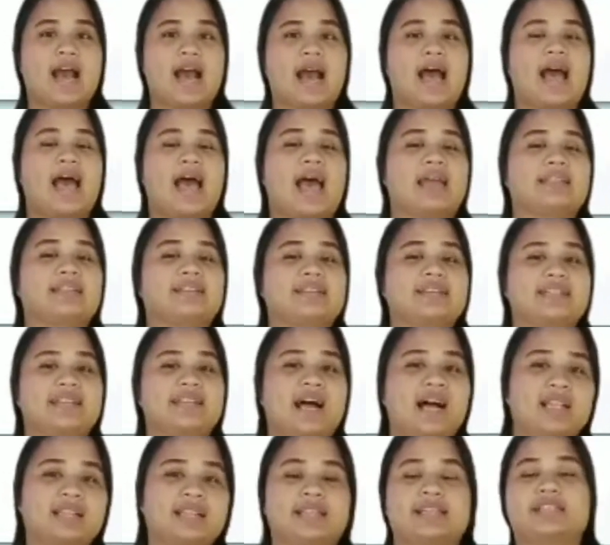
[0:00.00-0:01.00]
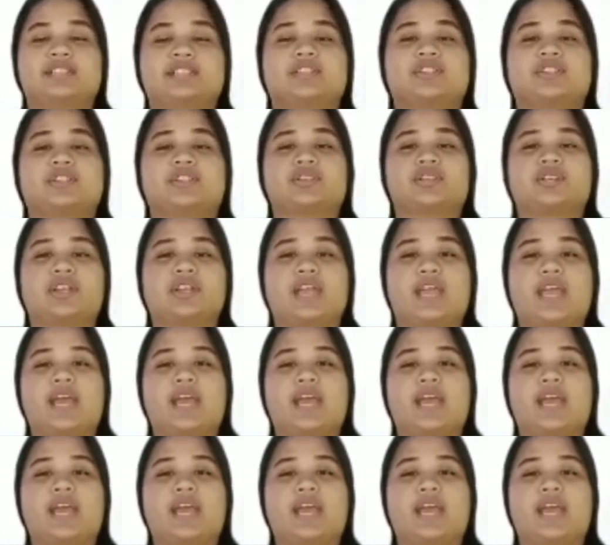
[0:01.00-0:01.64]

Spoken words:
and the knowledge,